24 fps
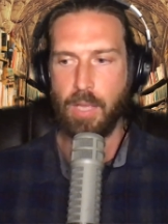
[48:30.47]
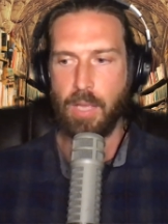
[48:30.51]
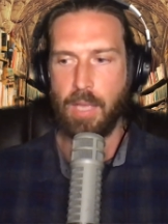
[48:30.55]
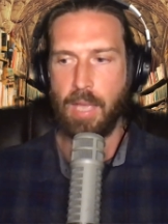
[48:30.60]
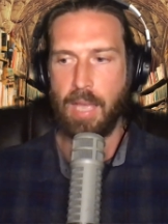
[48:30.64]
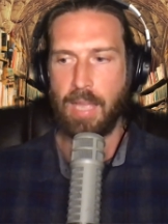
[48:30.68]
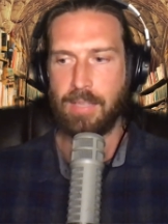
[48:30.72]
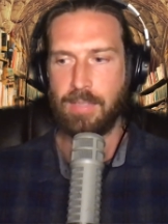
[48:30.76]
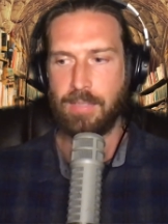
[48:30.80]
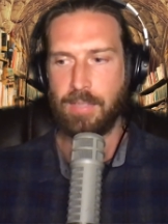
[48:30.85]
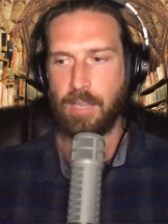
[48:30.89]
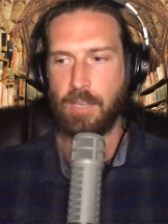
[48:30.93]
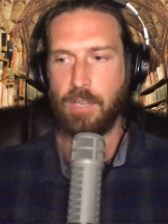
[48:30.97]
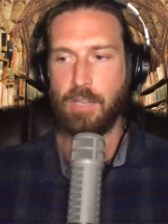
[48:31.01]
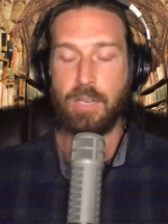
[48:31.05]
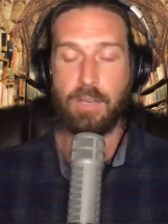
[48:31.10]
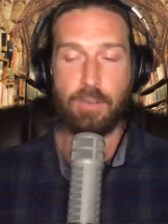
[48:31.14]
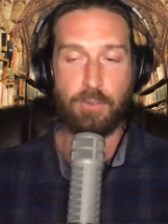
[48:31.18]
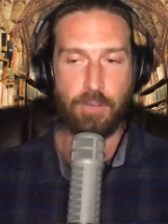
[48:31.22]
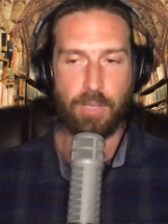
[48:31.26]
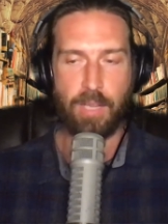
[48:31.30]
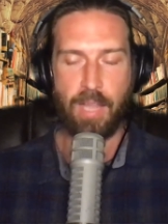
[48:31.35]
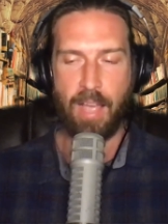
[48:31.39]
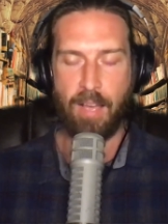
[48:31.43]
had said you didn't
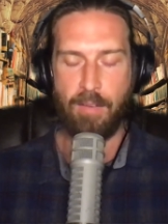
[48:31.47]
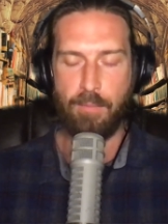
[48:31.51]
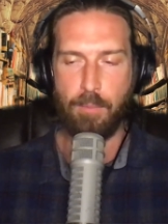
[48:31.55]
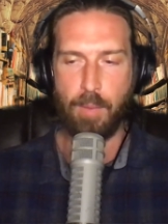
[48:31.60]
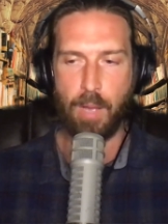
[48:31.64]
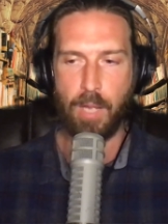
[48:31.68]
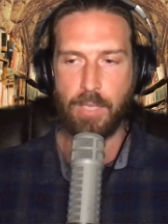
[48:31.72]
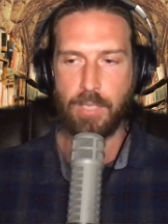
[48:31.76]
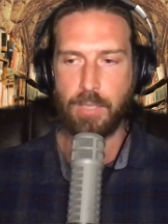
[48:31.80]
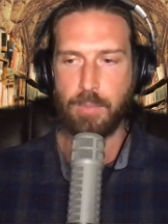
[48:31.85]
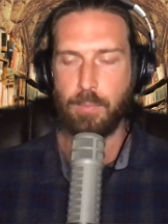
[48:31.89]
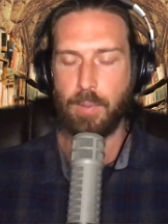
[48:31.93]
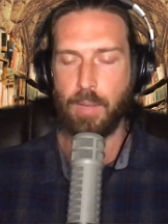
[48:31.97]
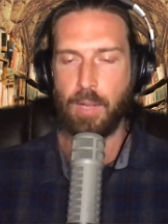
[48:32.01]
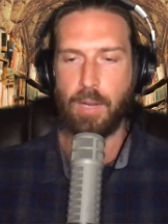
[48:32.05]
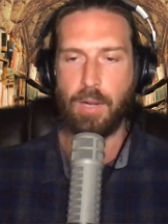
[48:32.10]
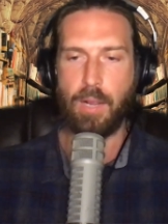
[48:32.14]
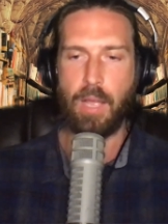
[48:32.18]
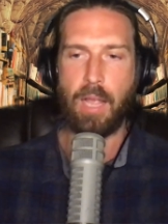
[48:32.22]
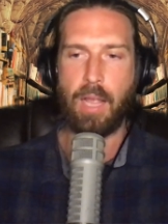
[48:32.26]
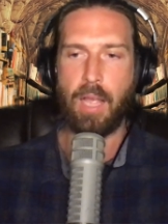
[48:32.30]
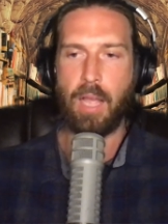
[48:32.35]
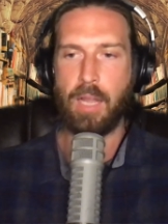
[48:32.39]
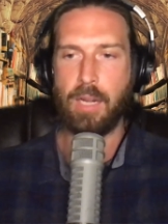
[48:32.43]
really have much, but
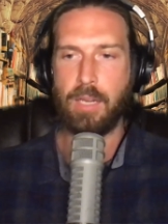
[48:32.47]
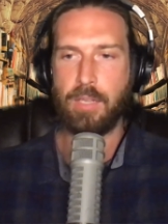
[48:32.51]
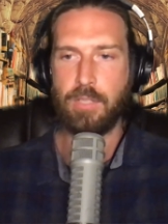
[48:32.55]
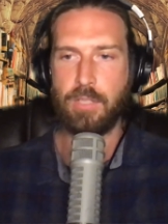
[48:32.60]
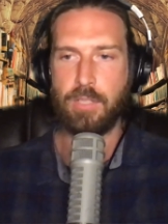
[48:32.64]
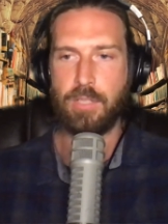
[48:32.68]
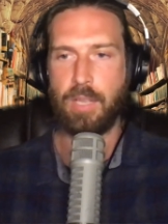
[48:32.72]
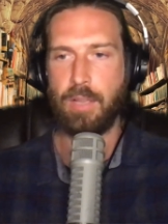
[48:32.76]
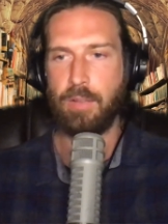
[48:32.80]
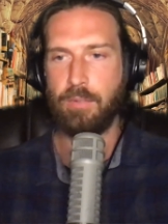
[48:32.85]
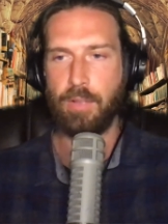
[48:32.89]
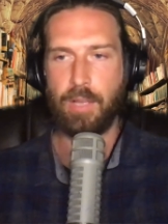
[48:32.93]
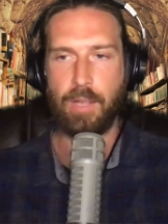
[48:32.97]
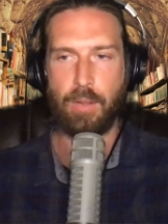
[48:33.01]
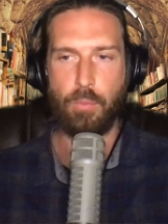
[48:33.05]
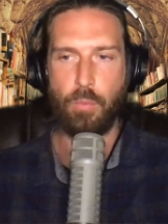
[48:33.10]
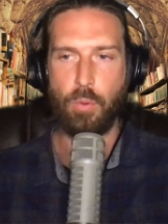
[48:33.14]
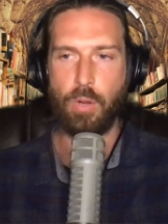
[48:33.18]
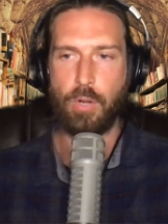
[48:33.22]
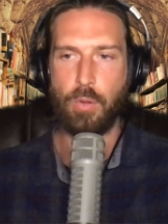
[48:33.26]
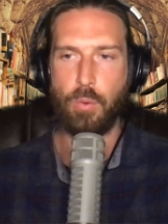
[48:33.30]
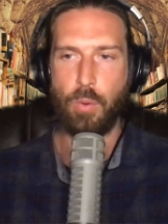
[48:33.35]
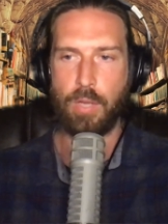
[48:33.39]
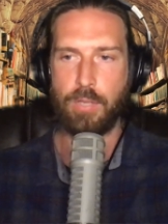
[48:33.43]
I kind of just have like
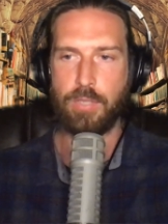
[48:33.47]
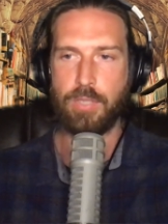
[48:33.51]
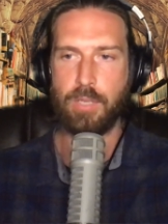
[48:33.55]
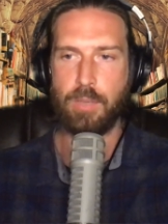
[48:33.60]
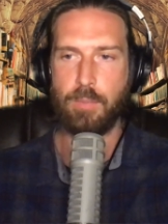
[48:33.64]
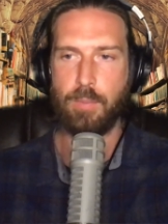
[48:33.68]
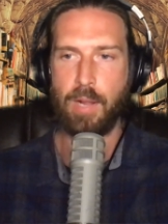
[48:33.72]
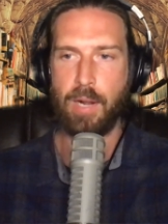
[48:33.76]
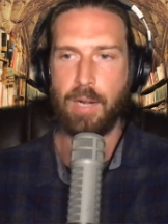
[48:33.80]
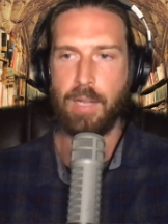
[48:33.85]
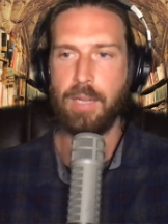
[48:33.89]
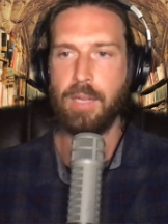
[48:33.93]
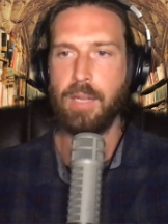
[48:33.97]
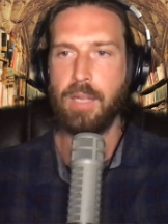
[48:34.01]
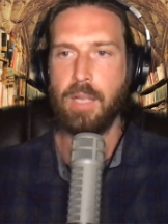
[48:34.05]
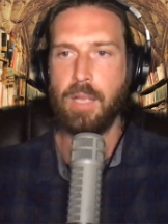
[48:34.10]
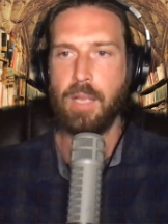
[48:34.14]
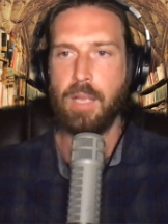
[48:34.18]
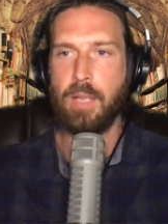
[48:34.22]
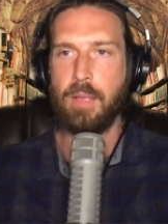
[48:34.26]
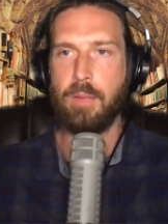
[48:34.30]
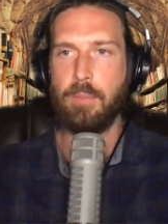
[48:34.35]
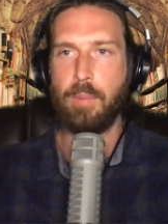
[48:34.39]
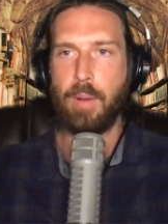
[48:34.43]
one question about it.
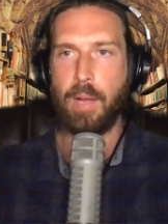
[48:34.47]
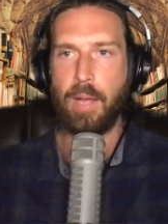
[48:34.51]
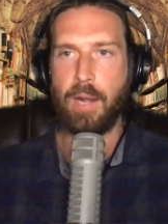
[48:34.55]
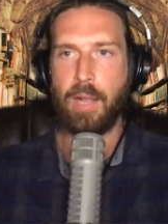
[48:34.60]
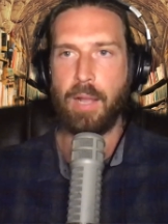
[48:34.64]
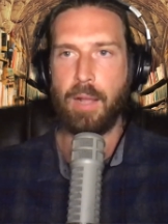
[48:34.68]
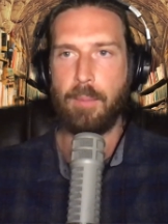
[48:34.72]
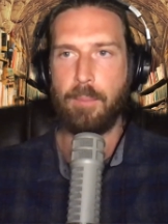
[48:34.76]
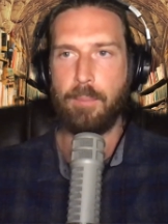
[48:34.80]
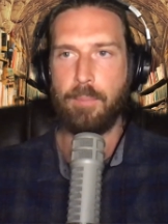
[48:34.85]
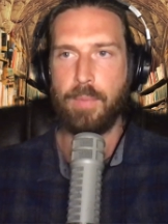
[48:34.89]
But and